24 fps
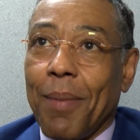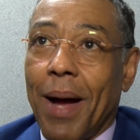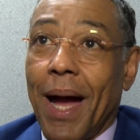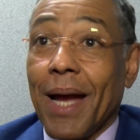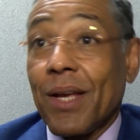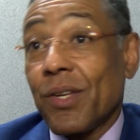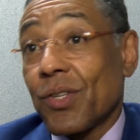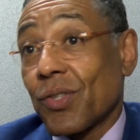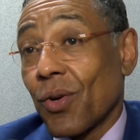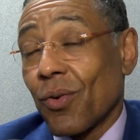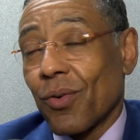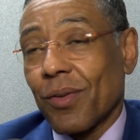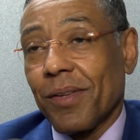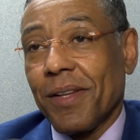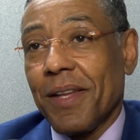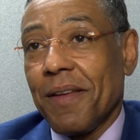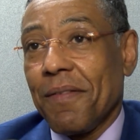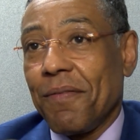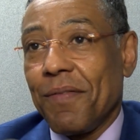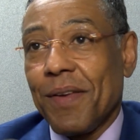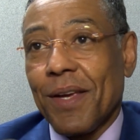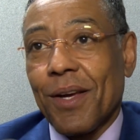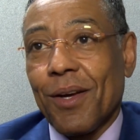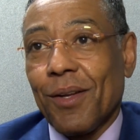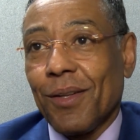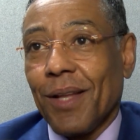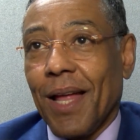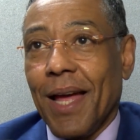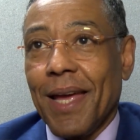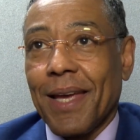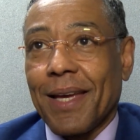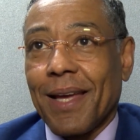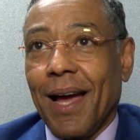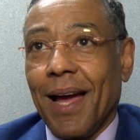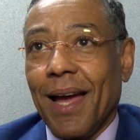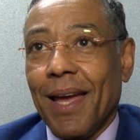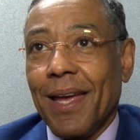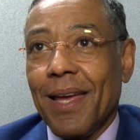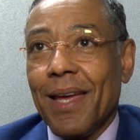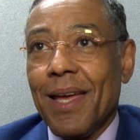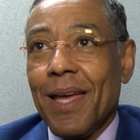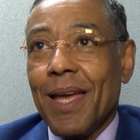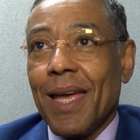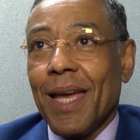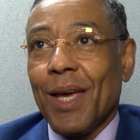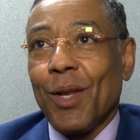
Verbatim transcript: I certainly feel like I,